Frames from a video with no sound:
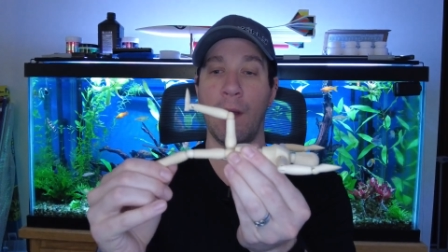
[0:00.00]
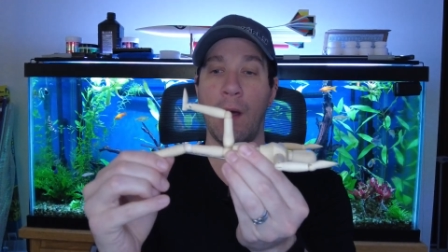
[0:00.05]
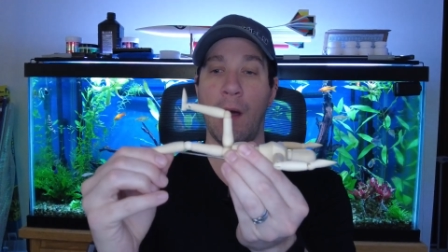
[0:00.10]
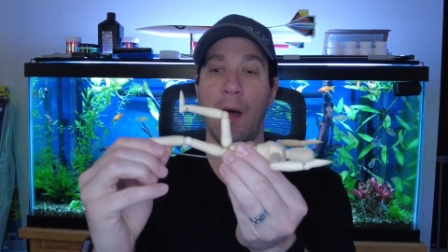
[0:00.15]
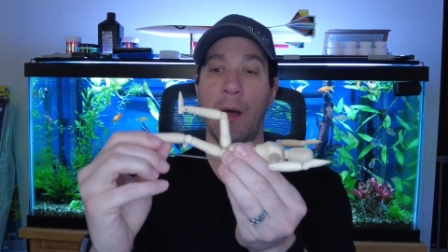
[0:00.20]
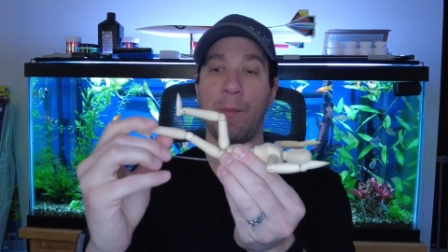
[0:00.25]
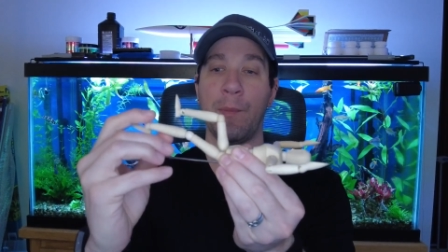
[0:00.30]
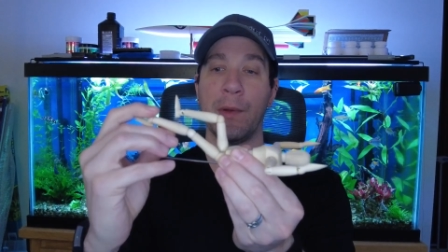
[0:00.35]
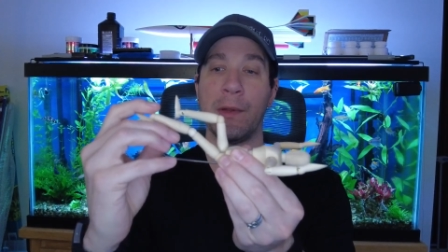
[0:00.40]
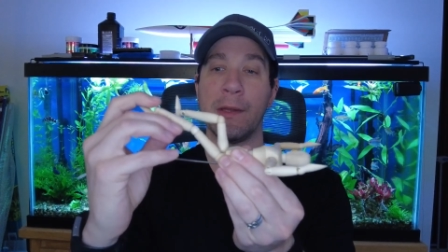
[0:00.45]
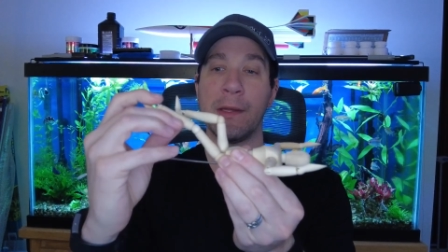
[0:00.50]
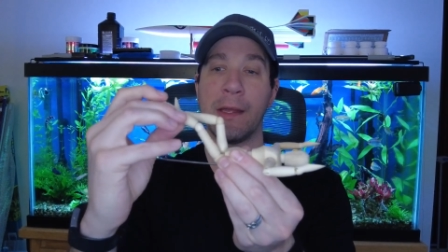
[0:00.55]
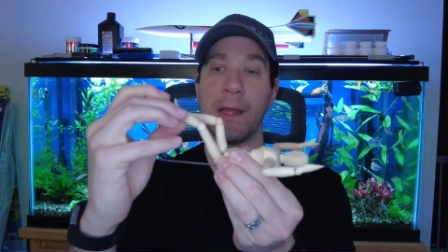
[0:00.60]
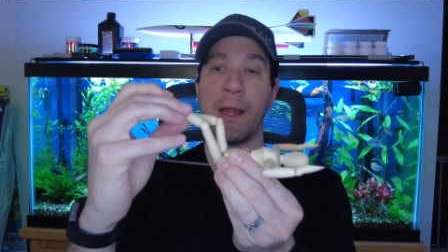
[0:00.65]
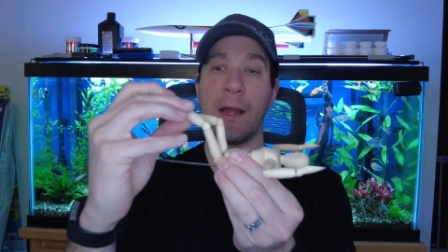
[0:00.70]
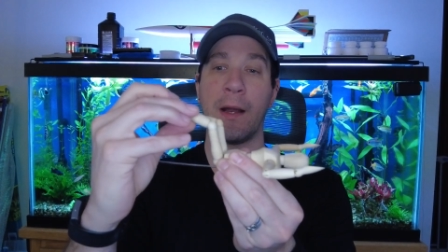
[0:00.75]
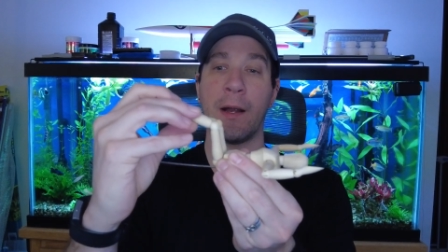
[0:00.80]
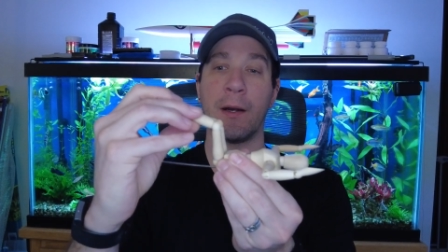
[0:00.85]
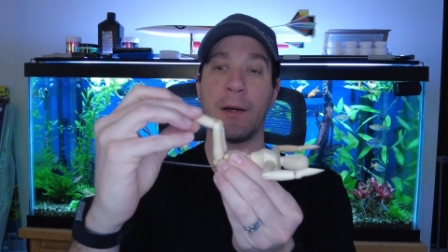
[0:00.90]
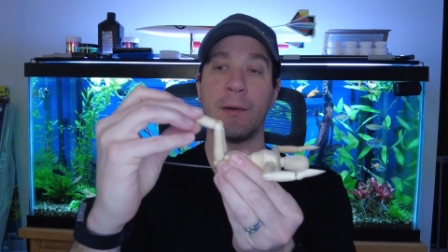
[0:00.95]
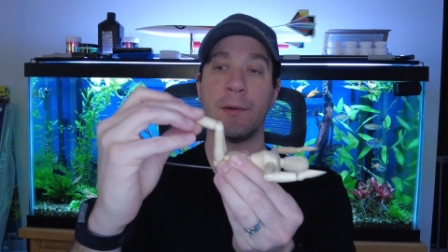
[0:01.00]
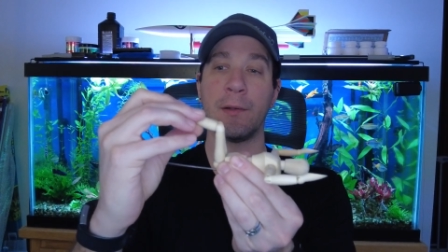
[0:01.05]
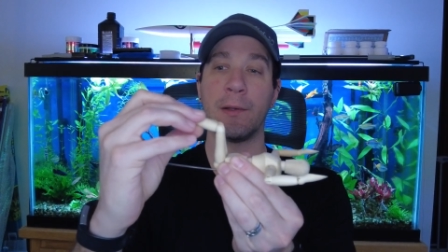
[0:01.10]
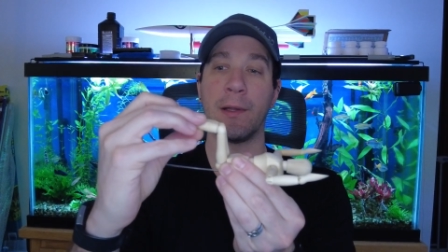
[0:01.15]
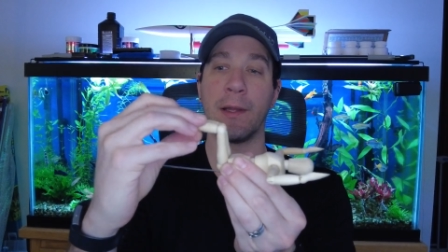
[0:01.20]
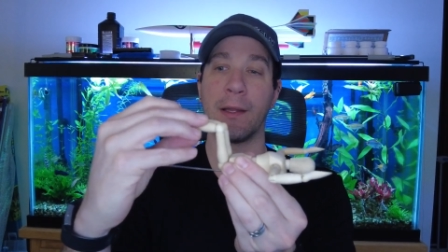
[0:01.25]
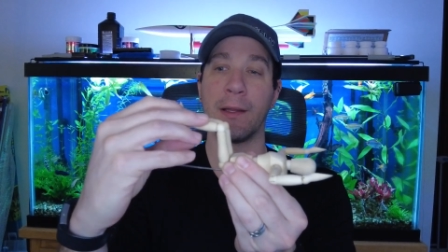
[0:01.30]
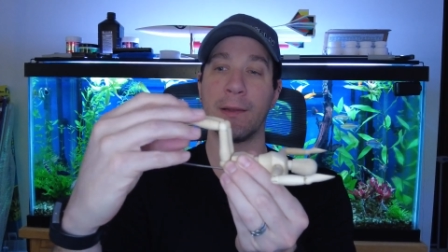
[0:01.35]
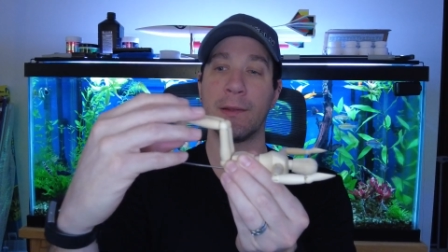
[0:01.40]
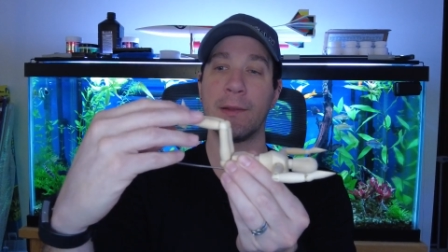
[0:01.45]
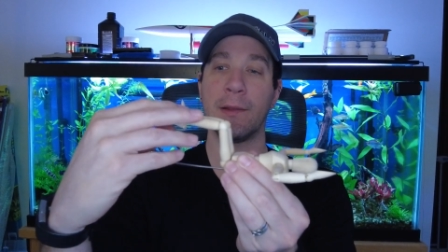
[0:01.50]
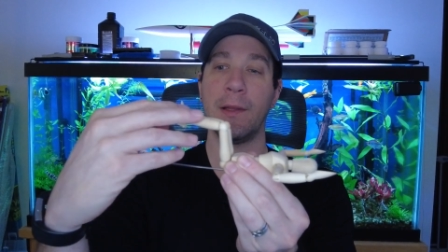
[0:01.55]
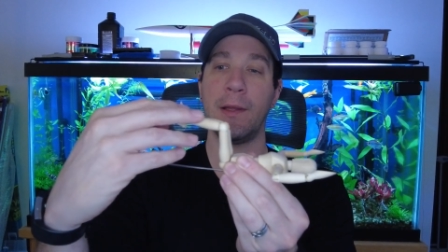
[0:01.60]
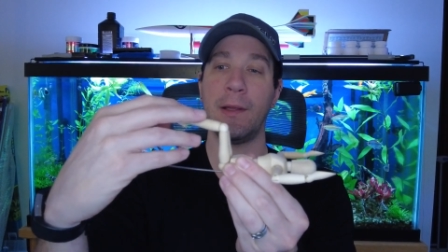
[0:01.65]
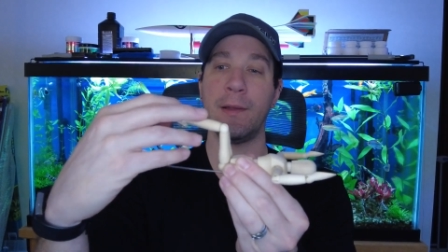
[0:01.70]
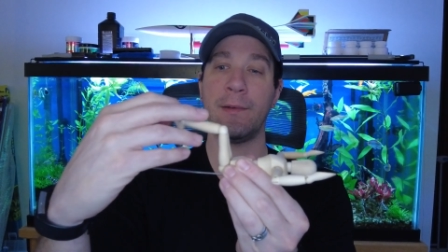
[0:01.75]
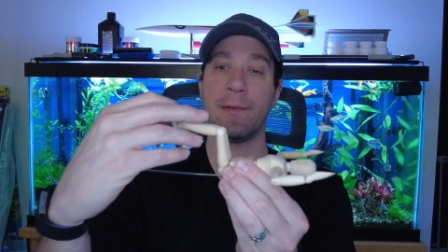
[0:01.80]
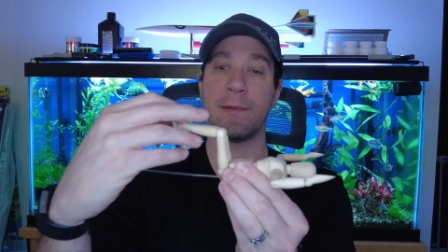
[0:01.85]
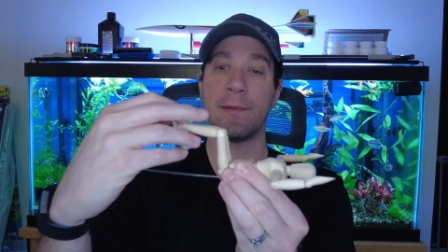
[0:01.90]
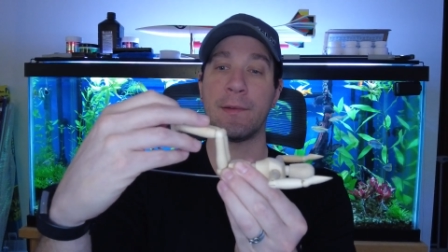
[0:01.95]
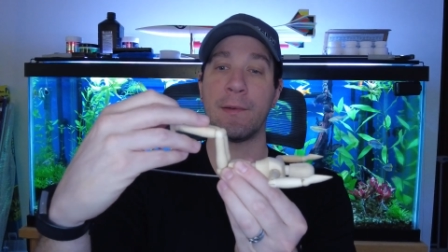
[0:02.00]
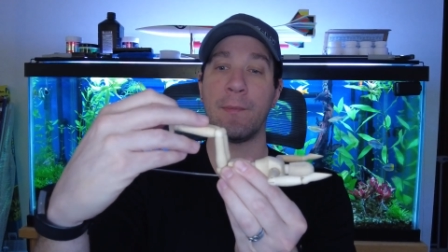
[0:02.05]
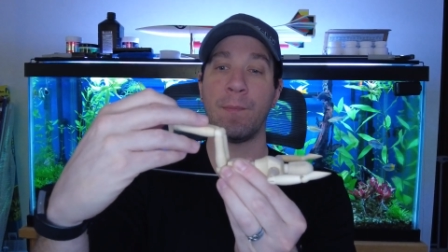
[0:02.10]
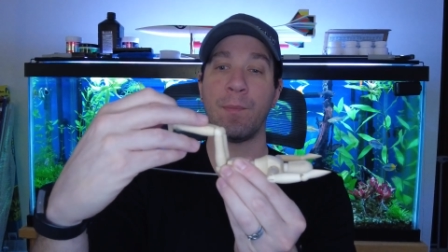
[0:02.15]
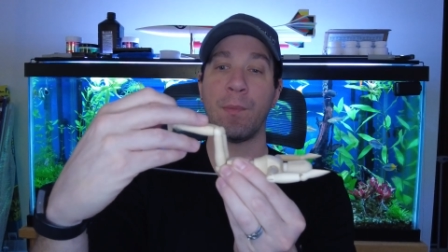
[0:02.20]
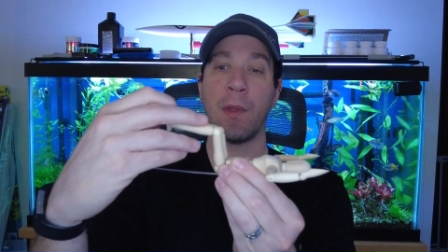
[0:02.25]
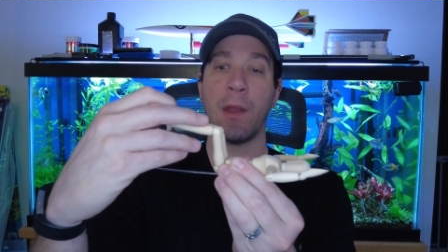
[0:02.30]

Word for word: up in the air like this.